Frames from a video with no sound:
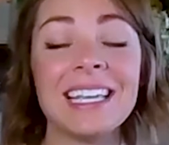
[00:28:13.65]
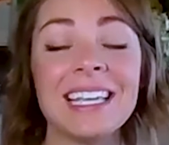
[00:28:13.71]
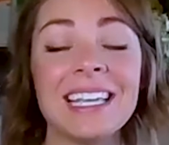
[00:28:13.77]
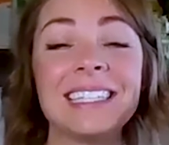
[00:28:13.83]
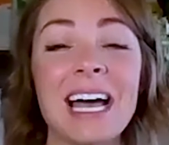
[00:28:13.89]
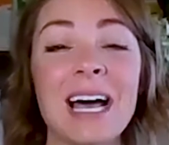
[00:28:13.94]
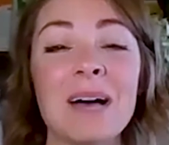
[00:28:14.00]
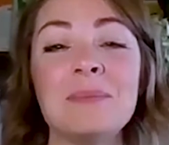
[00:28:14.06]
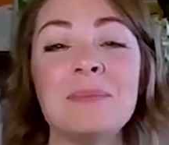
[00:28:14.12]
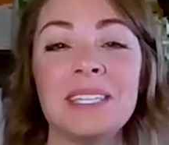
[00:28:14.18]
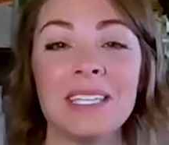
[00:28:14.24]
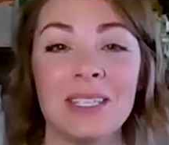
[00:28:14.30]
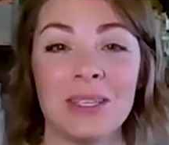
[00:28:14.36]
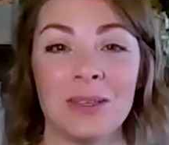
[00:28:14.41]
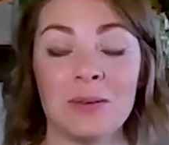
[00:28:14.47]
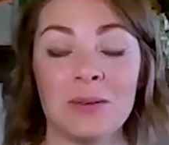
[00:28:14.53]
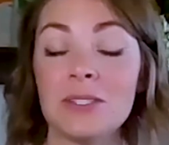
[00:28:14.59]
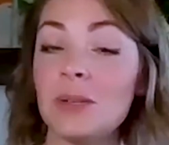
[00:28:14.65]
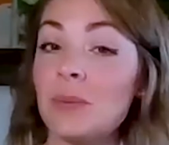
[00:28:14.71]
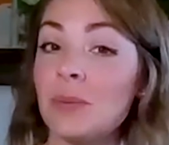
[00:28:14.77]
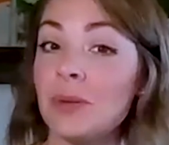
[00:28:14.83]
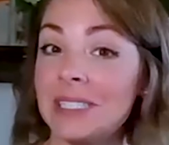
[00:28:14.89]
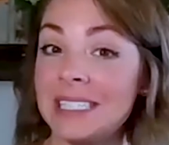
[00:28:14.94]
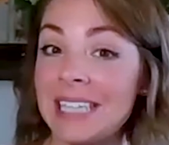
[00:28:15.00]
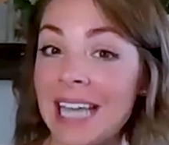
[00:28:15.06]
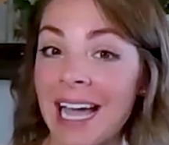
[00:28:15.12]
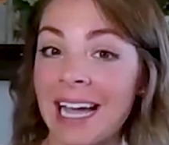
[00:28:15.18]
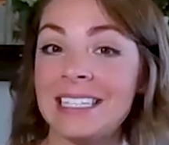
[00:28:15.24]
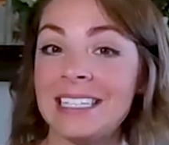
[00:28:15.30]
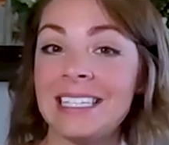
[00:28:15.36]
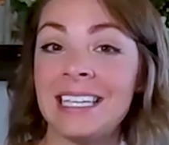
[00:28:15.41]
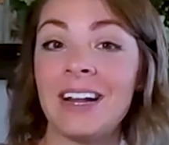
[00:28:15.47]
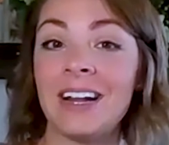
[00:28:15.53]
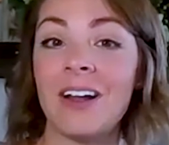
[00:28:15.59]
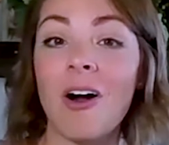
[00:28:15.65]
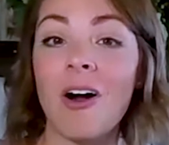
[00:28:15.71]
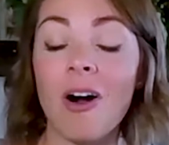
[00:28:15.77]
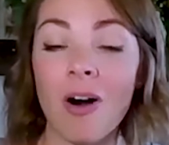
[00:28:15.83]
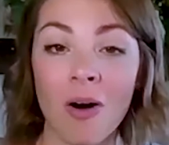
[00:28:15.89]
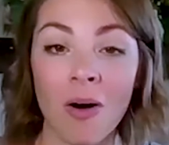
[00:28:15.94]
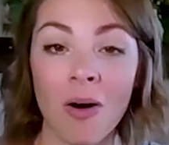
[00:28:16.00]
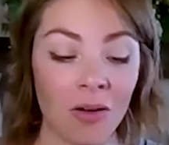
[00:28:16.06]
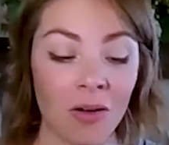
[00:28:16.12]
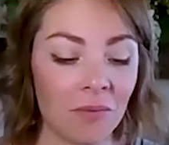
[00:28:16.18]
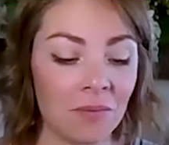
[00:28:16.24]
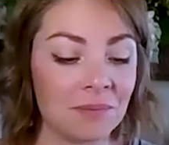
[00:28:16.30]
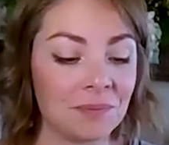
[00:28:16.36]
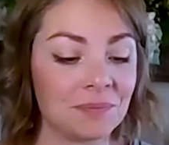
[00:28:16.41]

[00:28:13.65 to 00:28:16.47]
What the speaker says: It's up to you to protect it all.